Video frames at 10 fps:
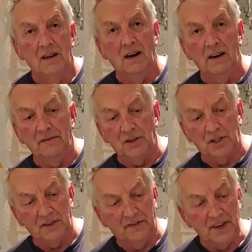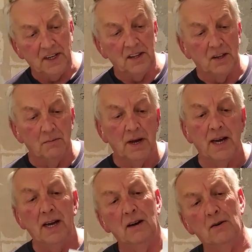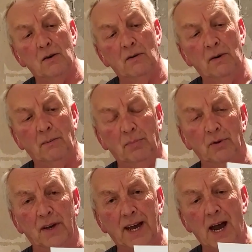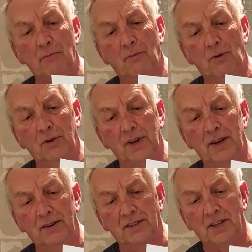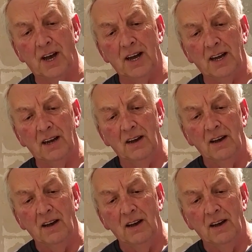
I've just fitted them here. I'll put the camera on there in a sec.